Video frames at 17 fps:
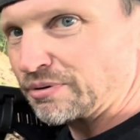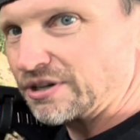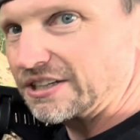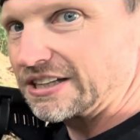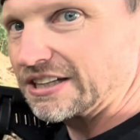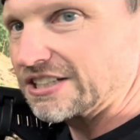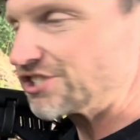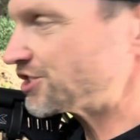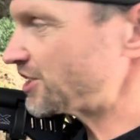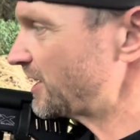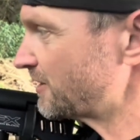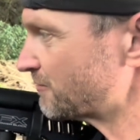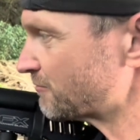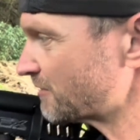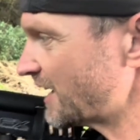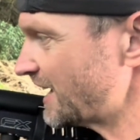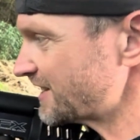legit
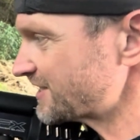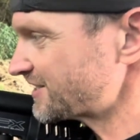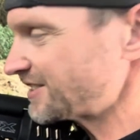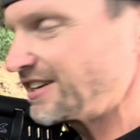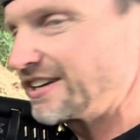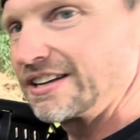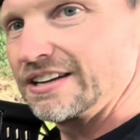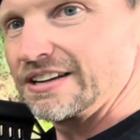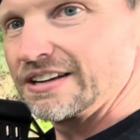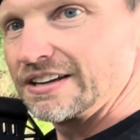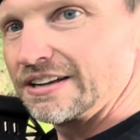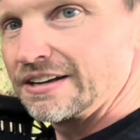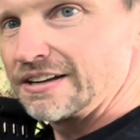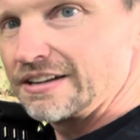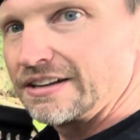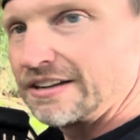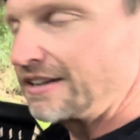rest.
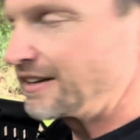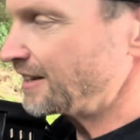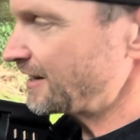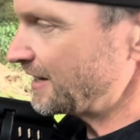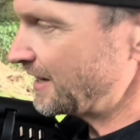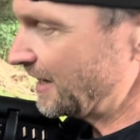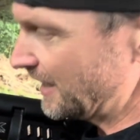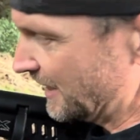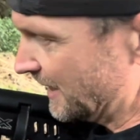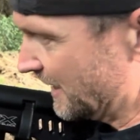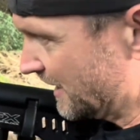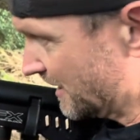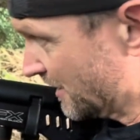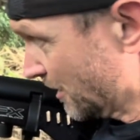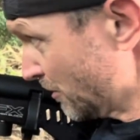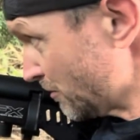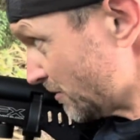And
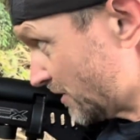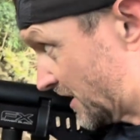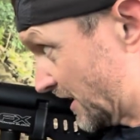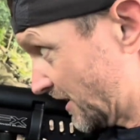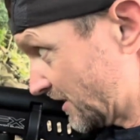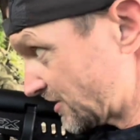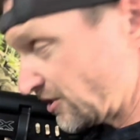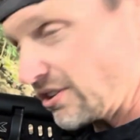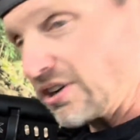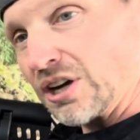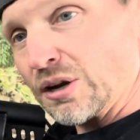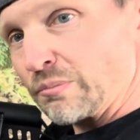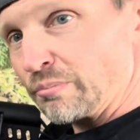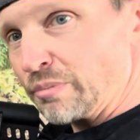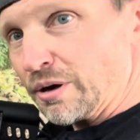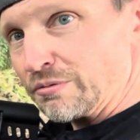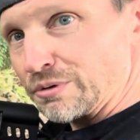oh, and I also got a
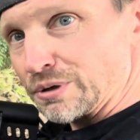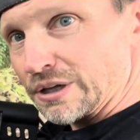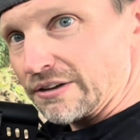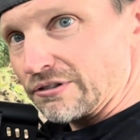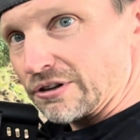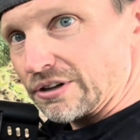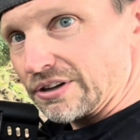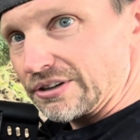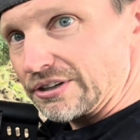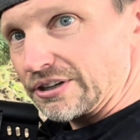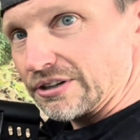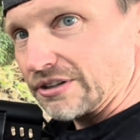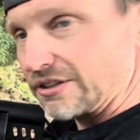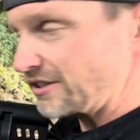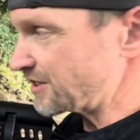bubble level on here. You